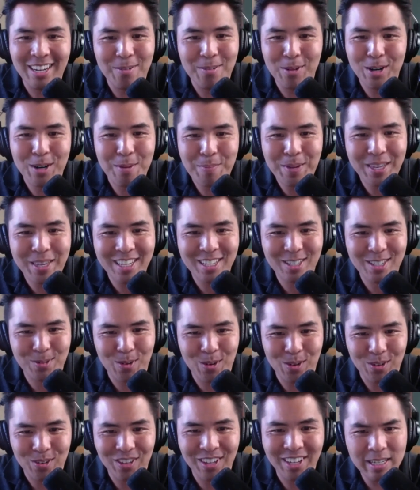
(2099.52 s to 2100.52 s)
It wouldn't be
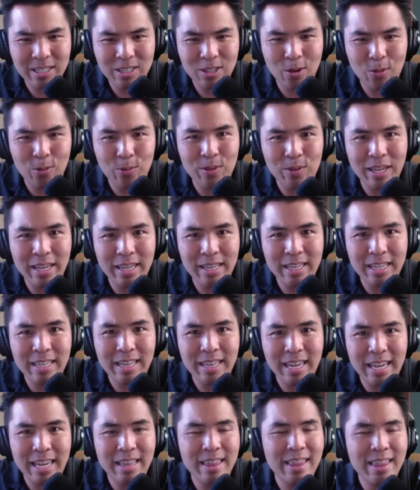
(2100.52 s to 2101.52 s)
this world. So
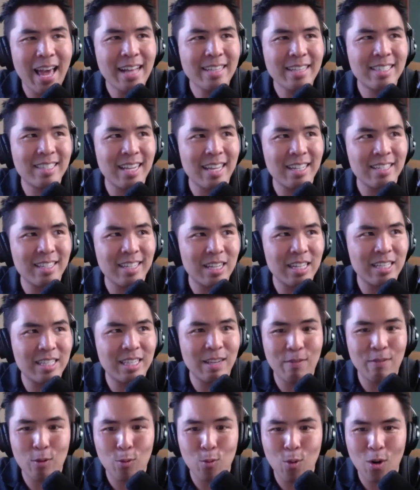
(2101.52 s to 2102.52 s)
in, in that sense,
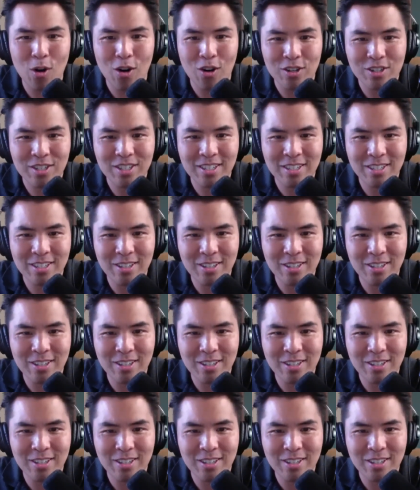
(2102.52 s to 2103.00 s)
it's even worse.